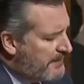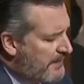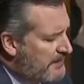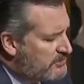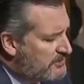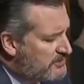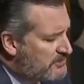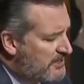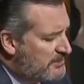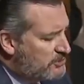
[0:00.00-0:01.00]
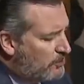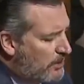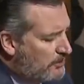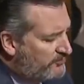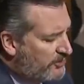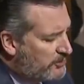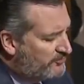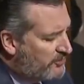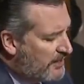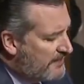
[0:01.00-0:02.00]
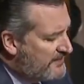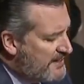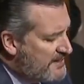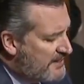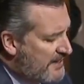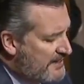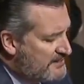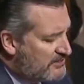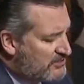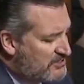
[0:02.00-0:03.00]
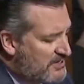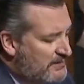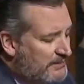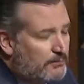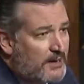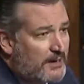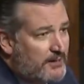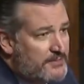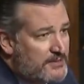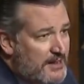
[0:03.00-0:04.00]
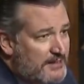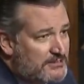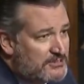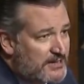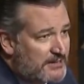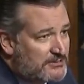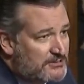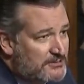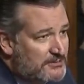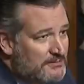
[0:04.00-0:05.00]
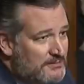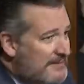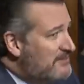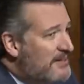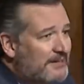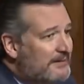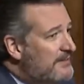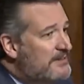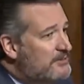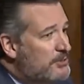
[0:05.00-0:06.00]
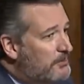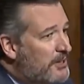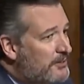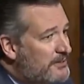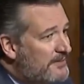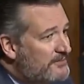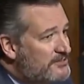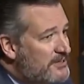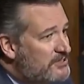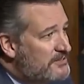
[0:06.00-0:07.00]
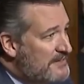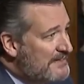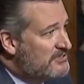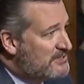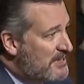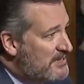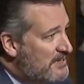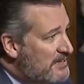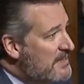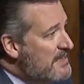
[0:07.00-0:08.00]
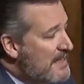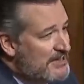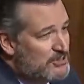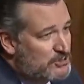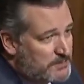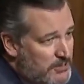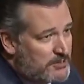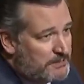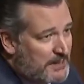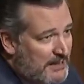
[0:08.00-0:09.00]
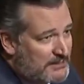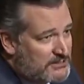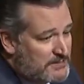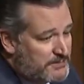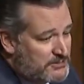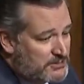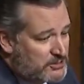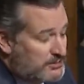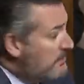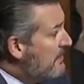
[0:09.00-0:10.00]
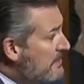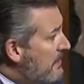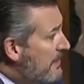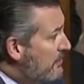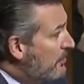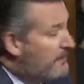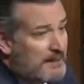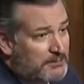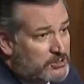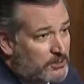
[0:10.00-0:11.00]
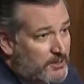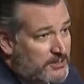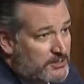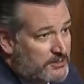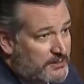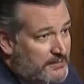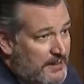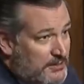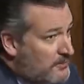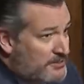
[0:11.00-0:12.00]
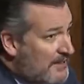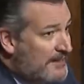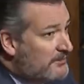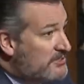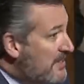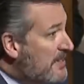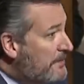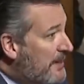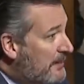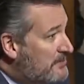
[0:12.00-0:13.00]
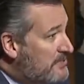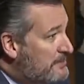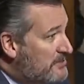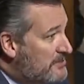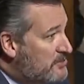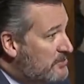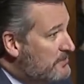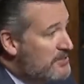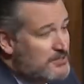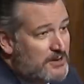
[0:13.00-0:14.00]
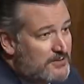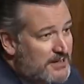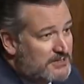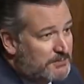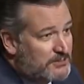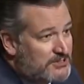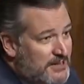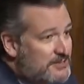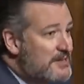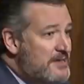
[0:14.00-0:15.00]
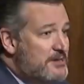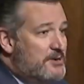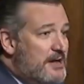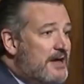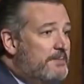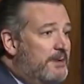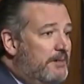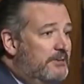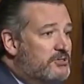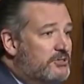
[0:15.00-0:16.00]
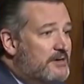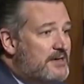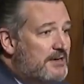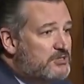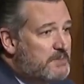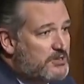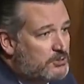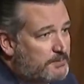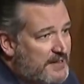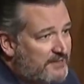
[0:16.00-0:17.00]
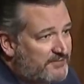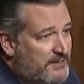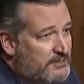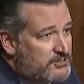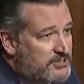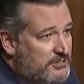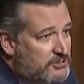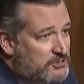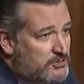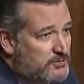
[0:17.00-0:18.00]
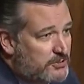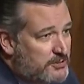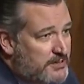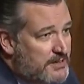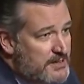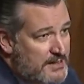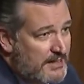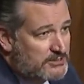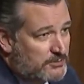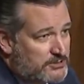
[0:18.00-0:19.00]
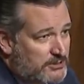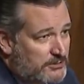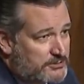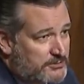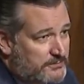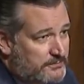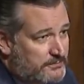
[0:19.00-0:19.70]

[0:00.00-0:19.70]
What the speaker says: a page that says, quote, voter fraud of any kind is exceedingly rare in the United States. That's not linking to a broader conversation. That's taking a disputed policy position. And you're a publisher when you're doing that. You're entitled to take a policy position, but you don't get to pretend you're not a publisher and get a special benefit under Section 230 as a result.